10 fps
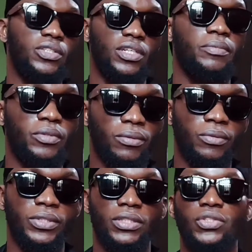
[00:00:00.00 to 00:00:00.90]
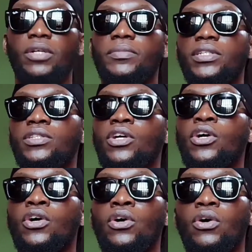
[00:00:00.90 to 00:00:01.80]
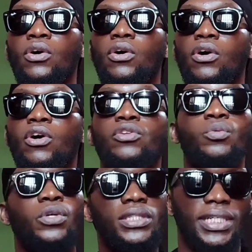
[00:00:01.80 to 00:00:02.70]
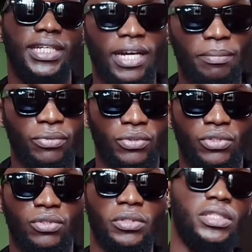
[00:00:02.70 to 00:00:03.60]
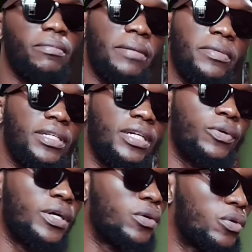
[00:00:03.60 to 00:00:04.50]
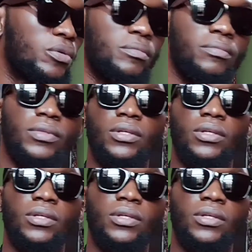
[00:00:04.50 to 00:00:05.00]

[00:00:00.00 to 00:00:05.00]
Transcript: happen the way we want it. Something unwanted happens to us. It might be in our home,